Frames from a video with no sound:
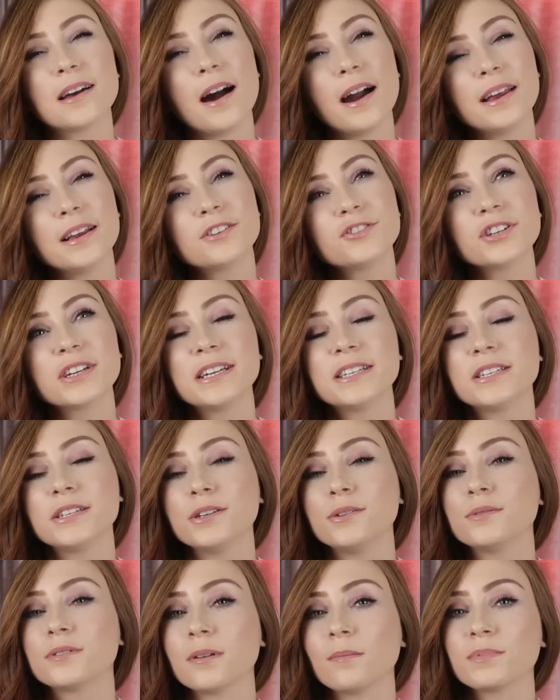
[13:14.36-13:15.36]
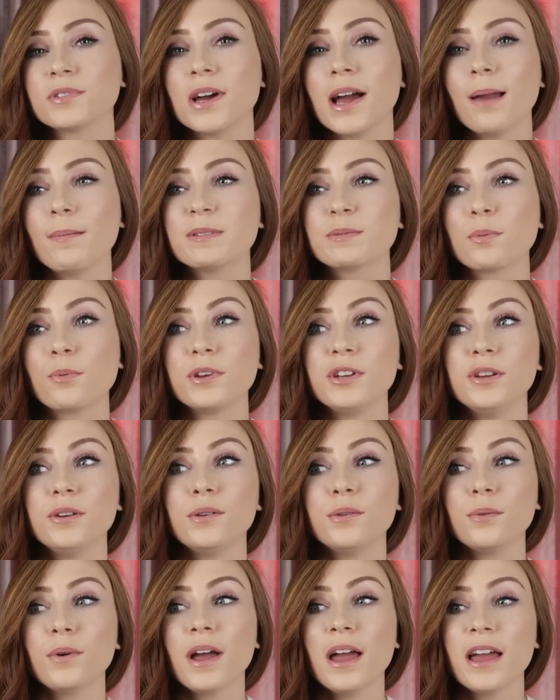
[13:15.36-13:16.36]
kind of tricky to use sometimes, but when
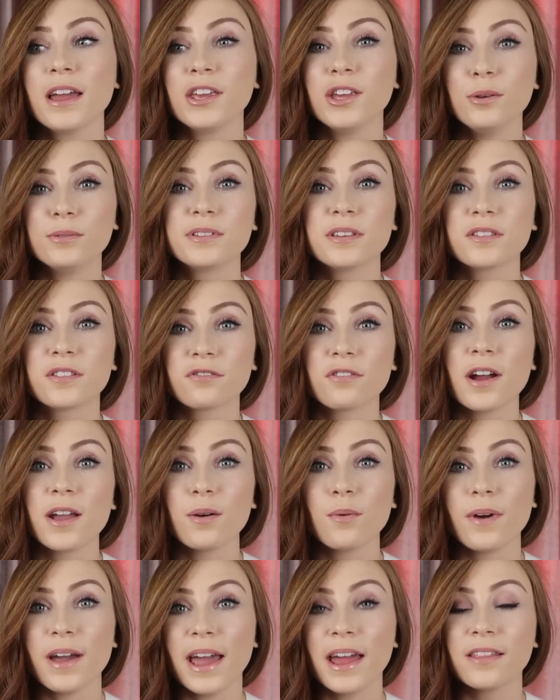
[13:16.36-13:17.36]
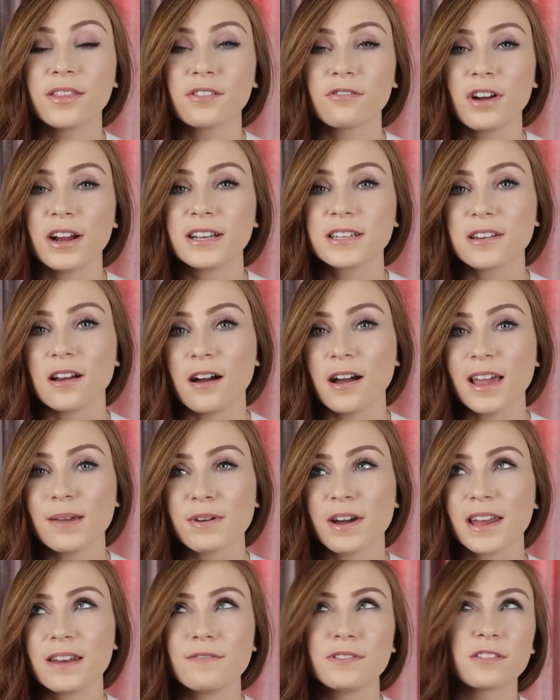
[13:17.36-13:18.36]
you use it the right way at the right
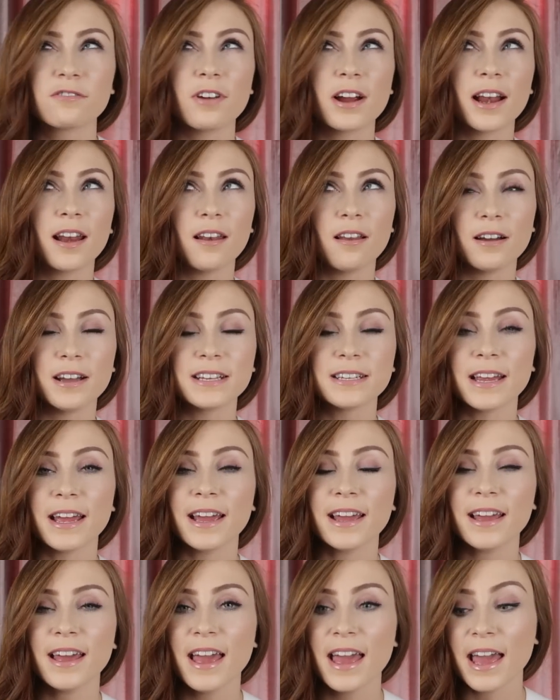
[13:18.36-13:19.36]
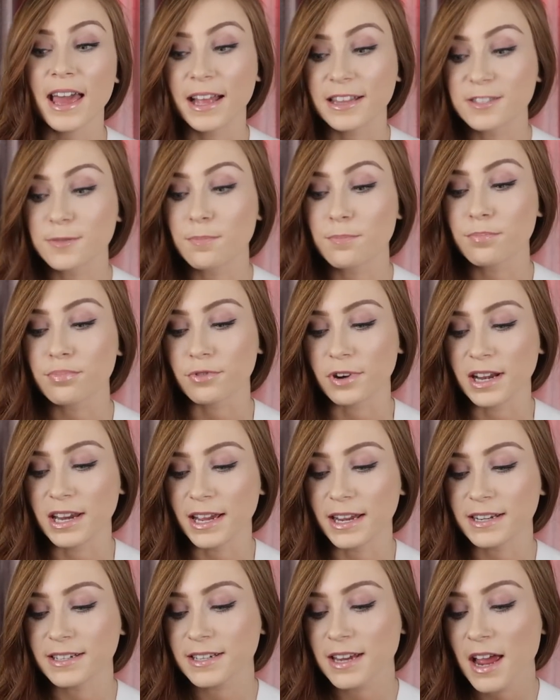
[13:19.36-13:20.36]
time, kind of in the right lighting, it's
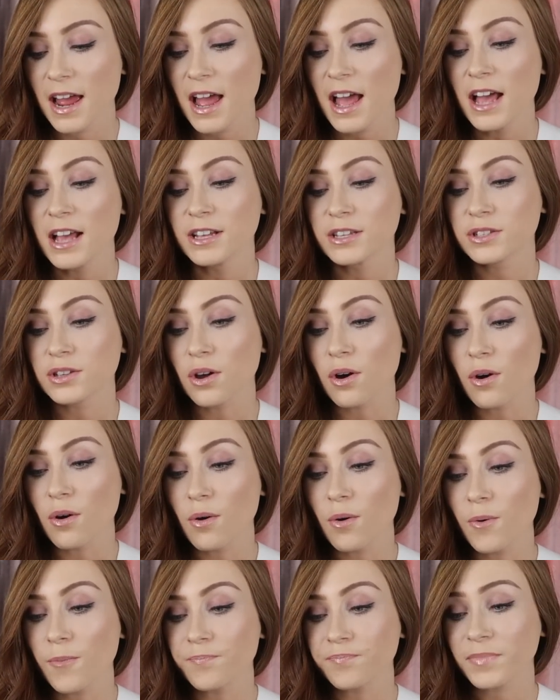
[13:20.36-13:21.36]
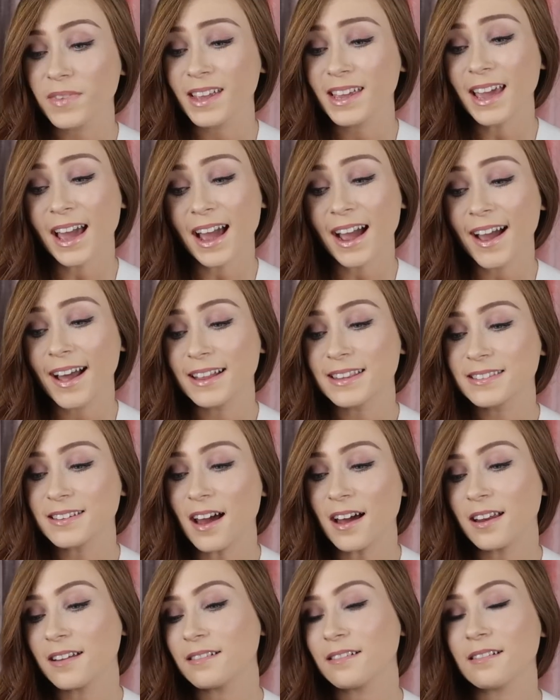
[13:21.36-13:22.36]
brilliant. So yeah,
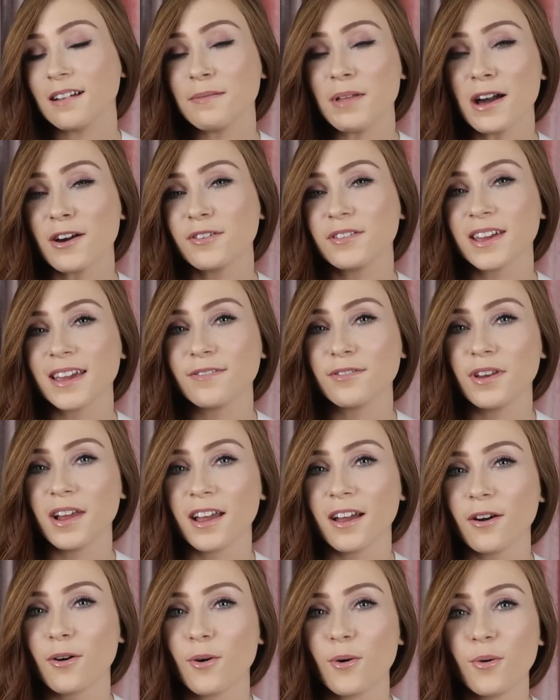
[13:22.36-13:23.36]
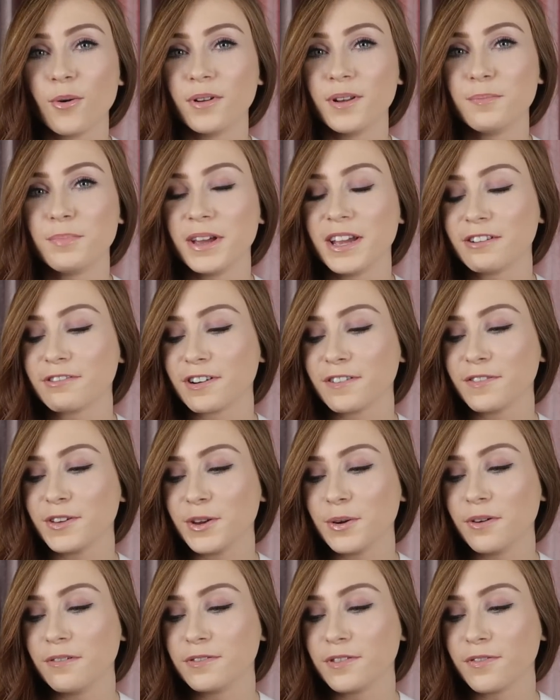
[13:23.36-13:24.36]
I'm not going to give you like a whole big review
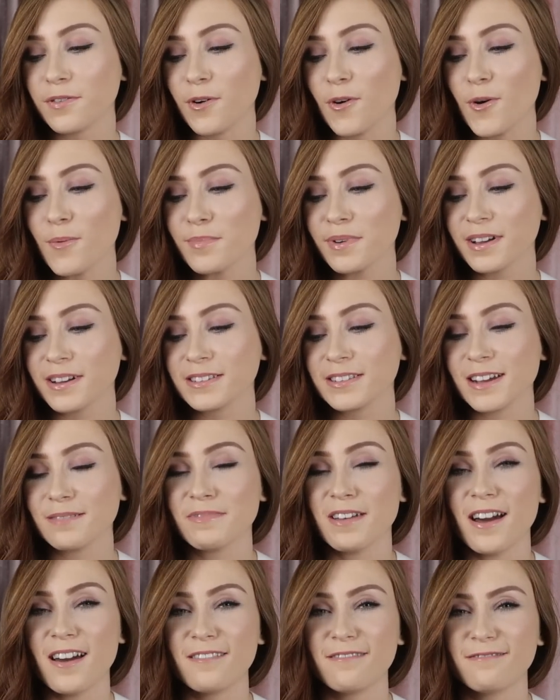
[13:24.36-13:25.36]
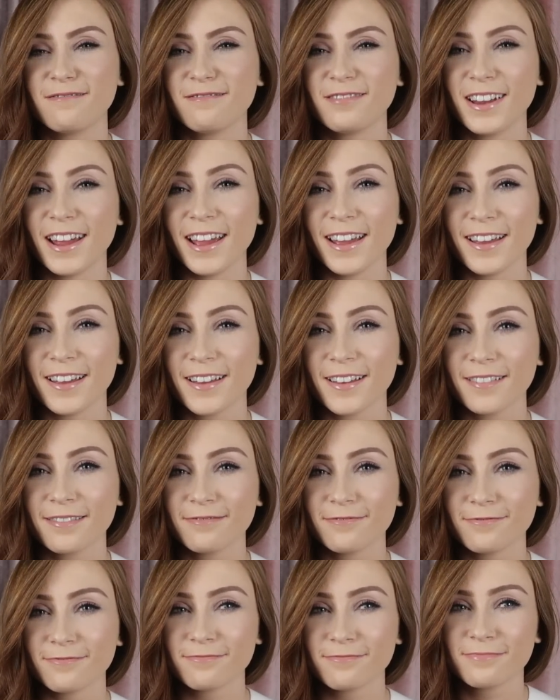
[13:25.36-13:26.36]
of the phone, because I'm not like
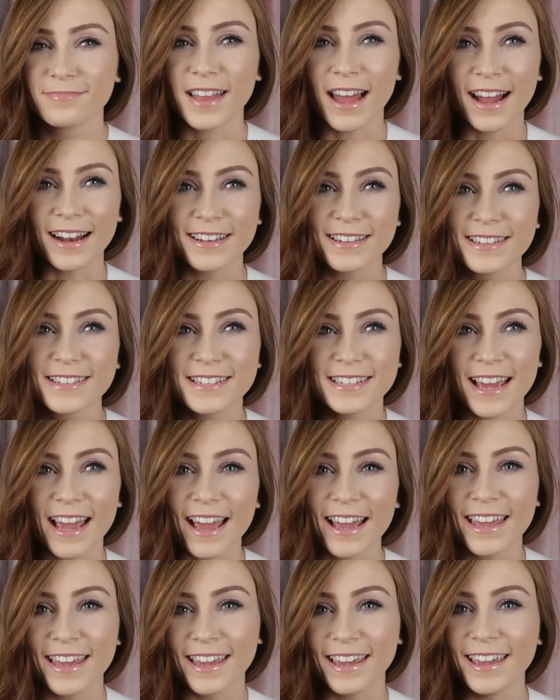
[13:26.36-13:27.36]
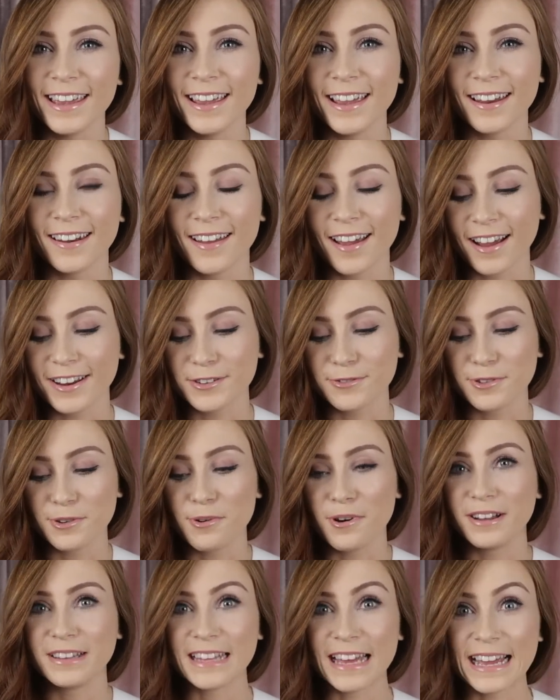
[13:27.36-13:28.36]
that techie, and like I don't
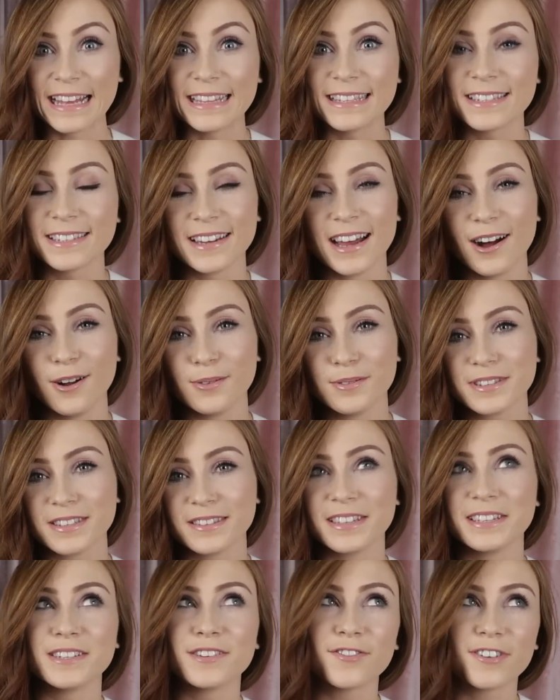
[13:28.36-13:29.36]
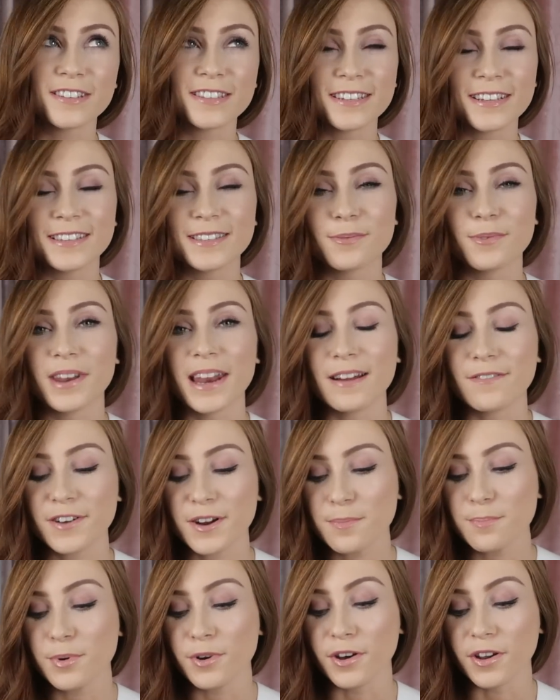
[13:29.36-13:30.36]
know all the ins and outs and the differences and
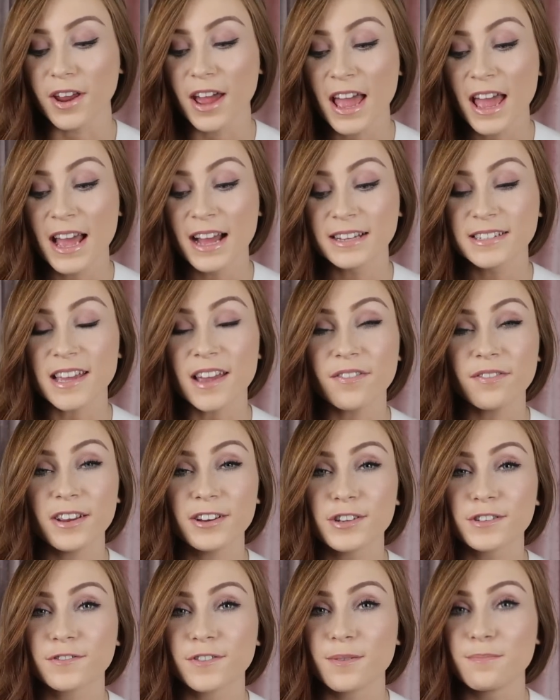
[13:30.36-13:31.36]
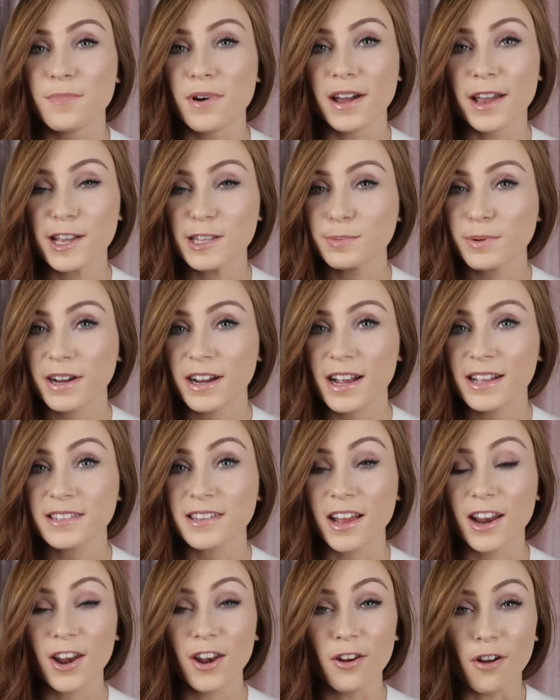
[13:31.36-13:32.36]
whatever, but definitely just from my experience,
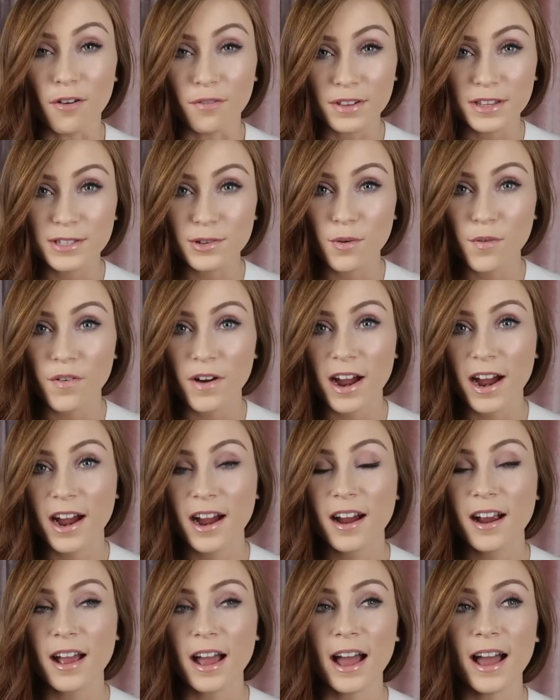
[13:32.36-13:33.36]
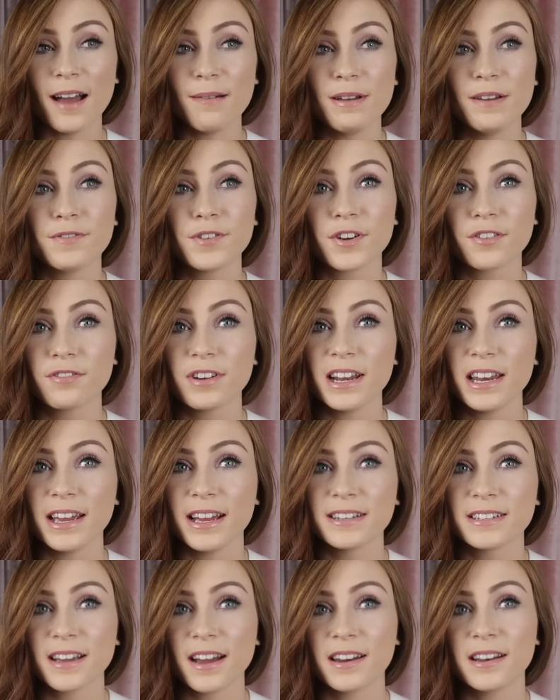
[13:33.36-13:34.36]
I love it so far. If you're really
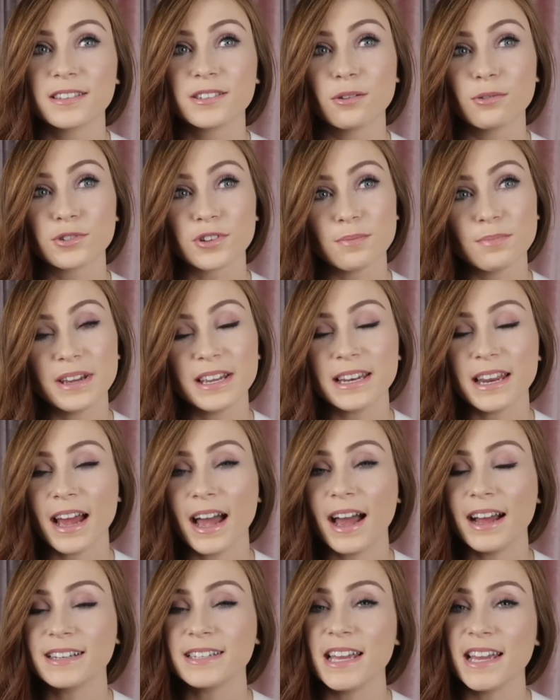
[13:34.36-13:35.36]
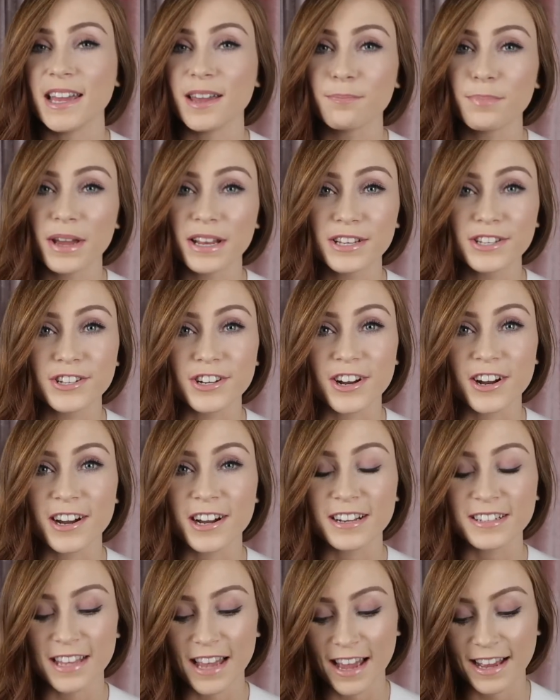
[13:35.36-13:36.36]
into kind of social media and taking
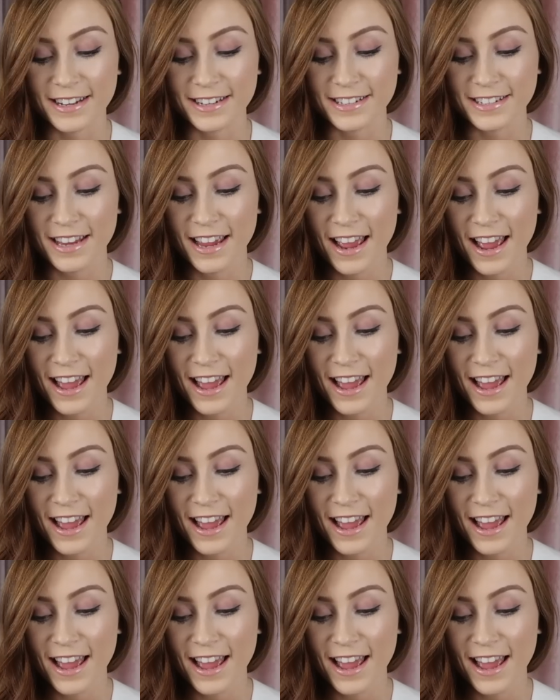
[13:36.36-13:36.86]
pictures and